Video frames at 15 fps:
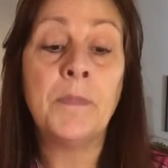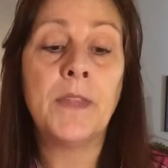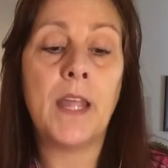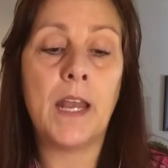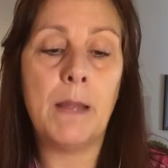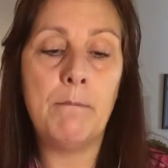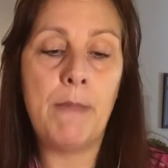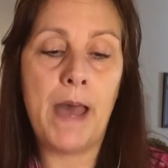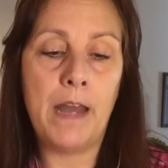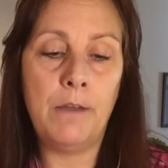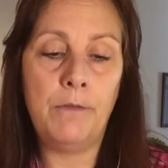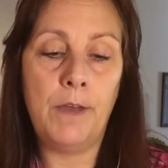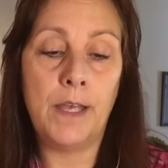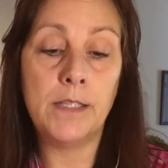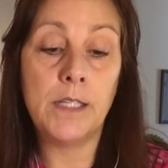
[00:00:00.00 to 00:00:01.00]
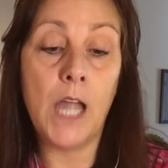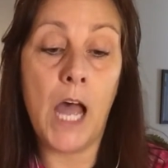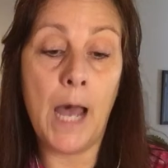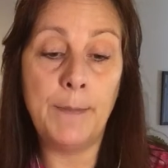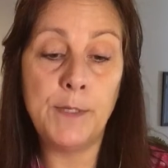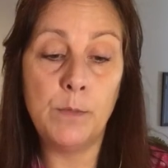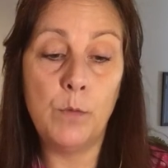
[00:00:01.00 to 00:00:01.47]
that I manifest
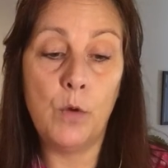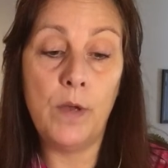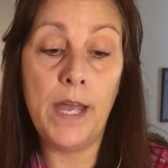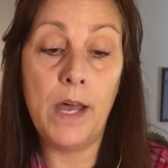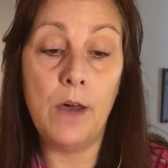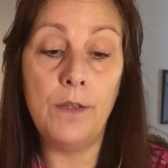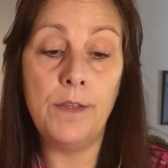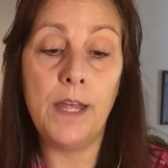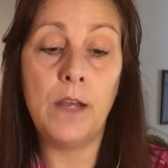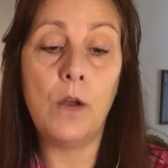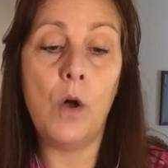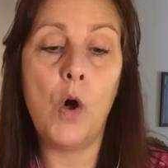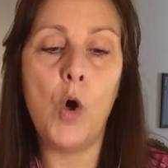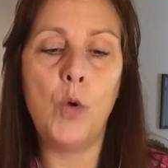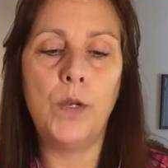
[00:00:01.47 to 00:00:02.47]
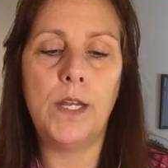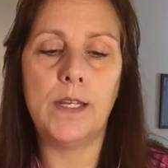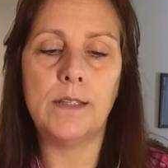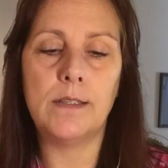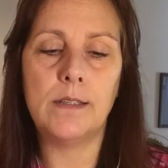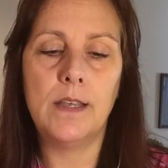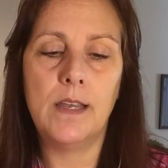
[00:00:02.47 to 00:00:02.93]
optimal health and
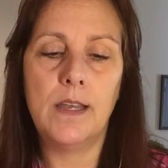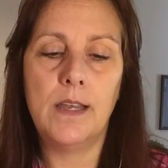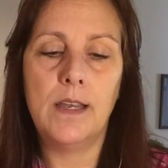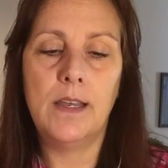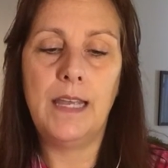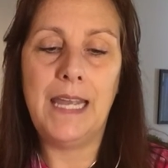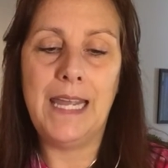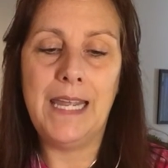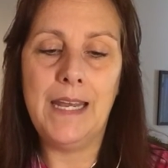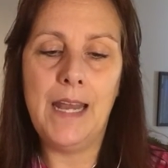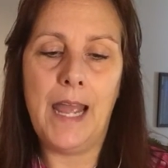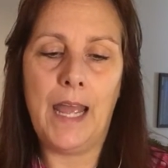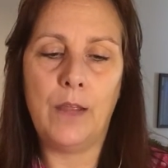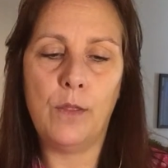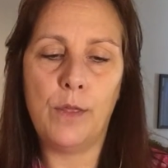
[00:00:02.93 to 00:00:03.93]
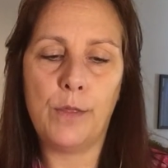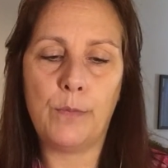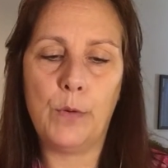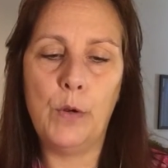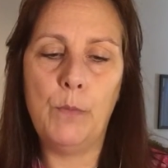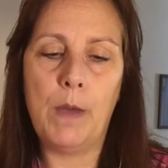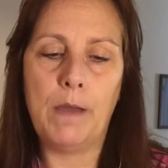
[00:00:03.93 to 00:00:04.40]
wholeness in and
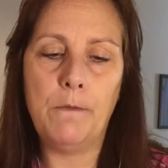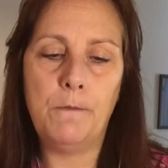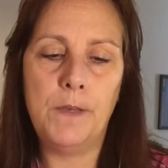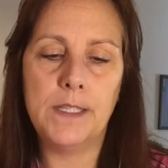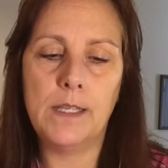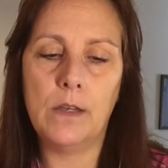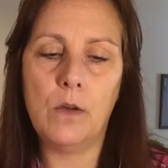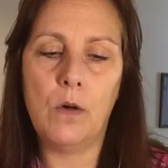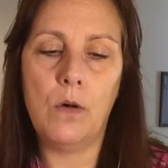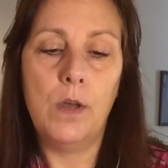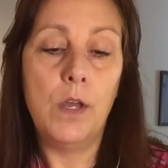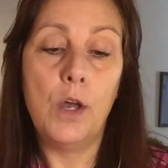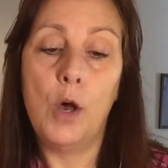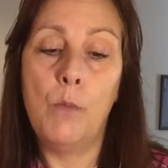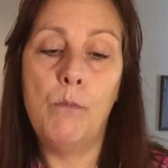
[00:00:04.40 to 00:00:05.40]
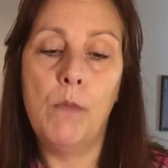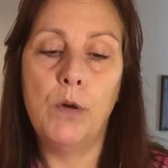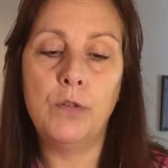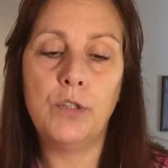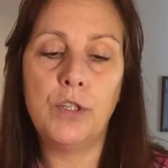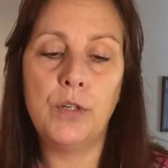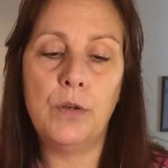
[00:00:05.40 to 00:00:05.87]
through my physical,
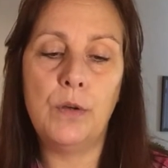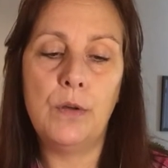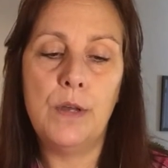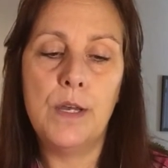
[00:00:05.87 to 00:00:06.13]
emotional,